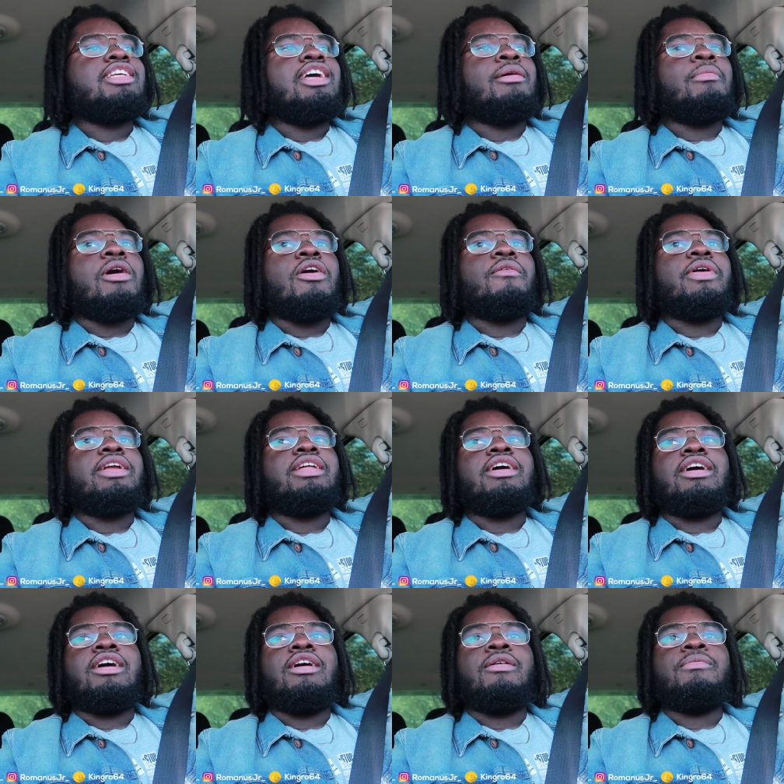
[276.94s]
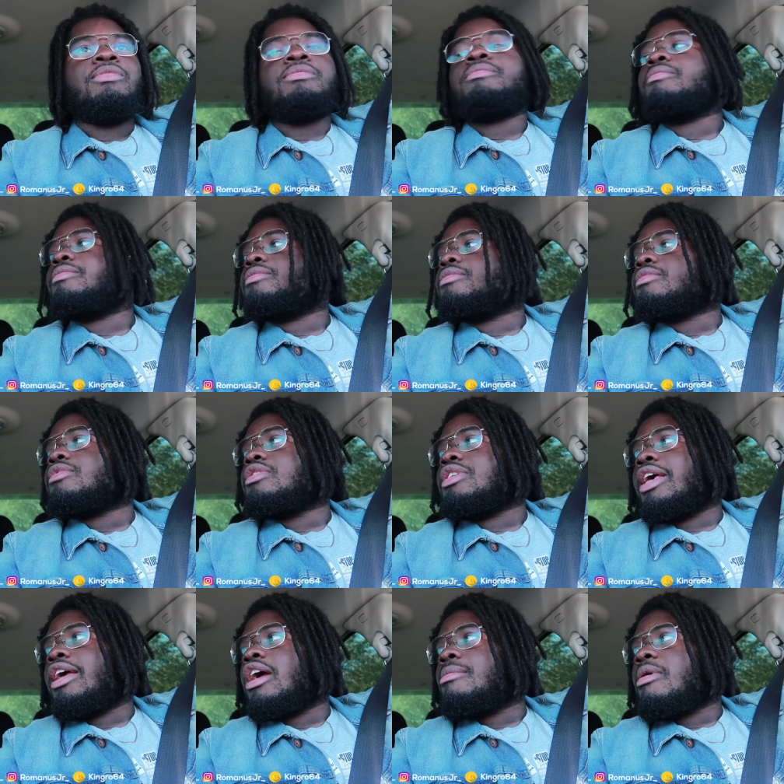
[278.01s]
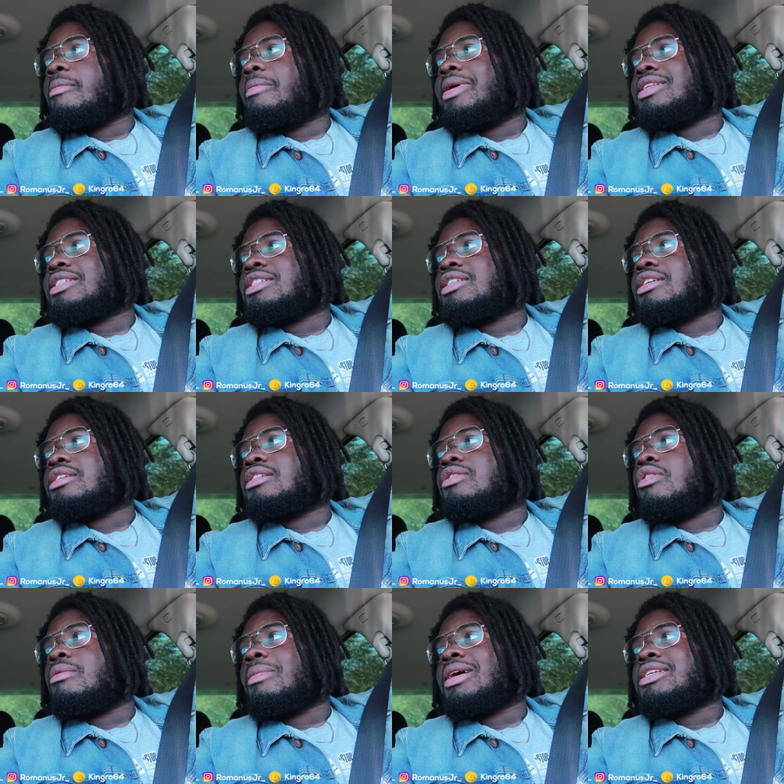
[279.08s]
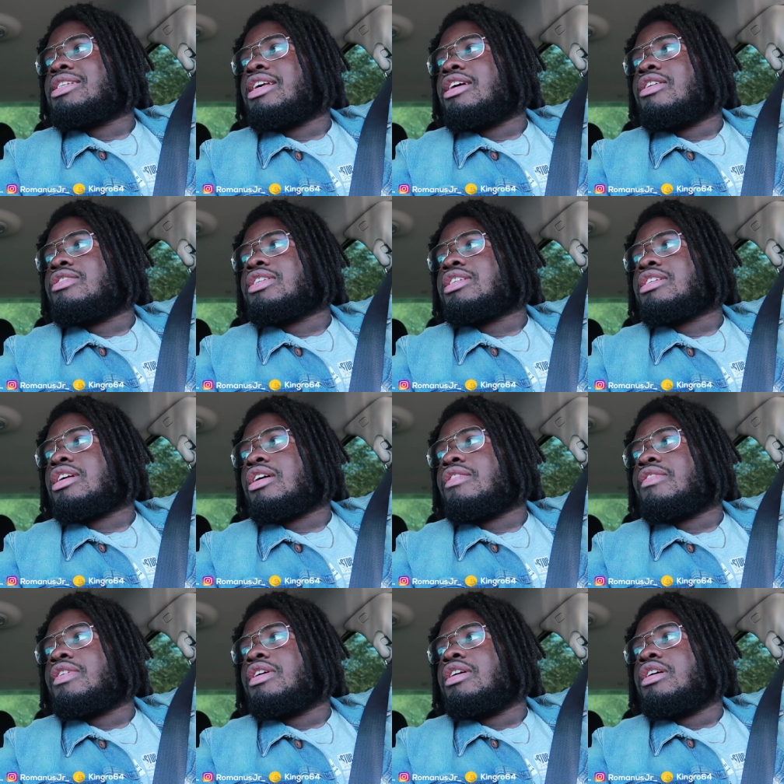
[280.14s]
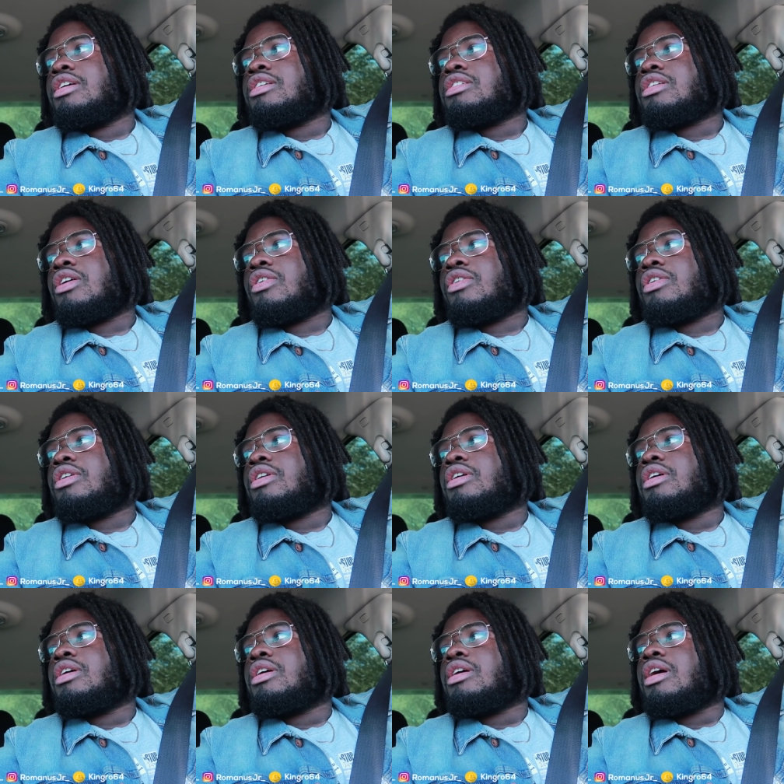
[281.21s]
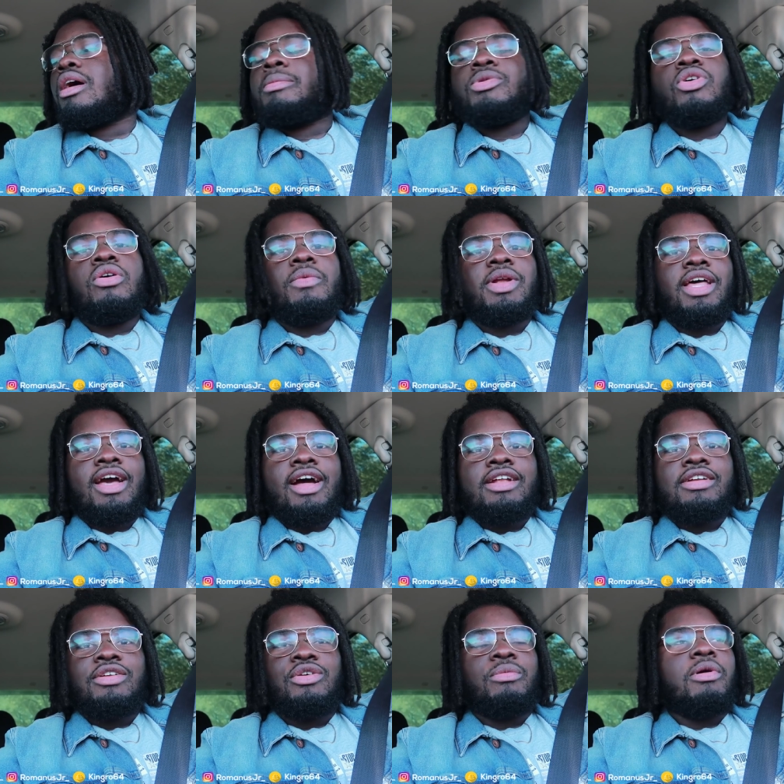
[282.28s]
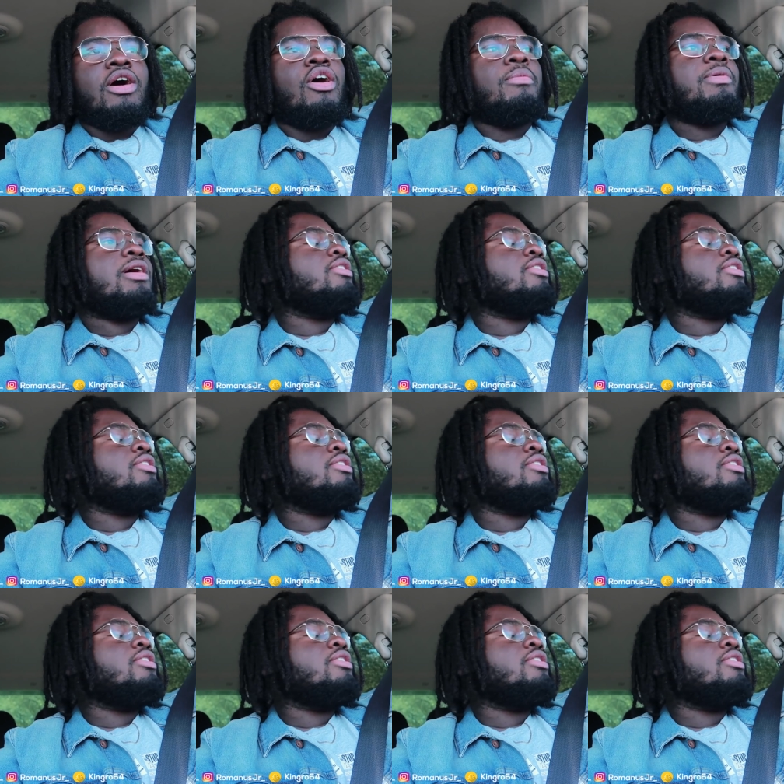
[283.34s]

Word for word: see, I'm already um taking care of my business, doing my sales and stuff. So I'm doing what I gotta do, bro. I hope